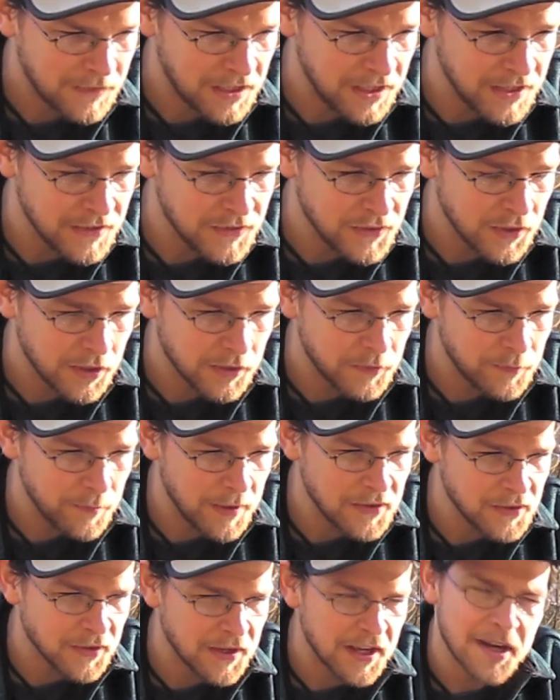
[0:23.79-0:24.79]
it took a
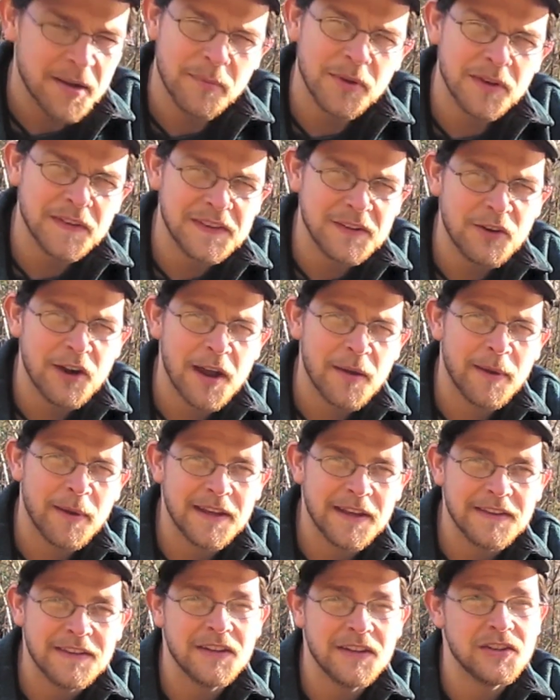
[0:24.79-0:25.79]
special kind of book to grab my
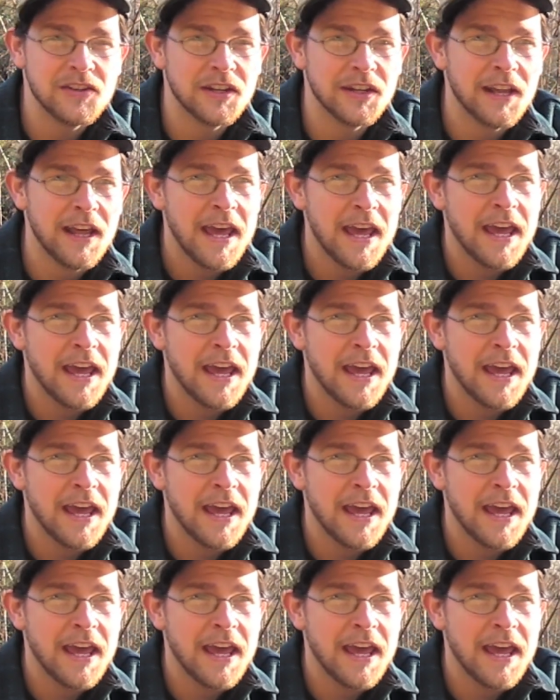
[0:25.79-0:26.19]
attention.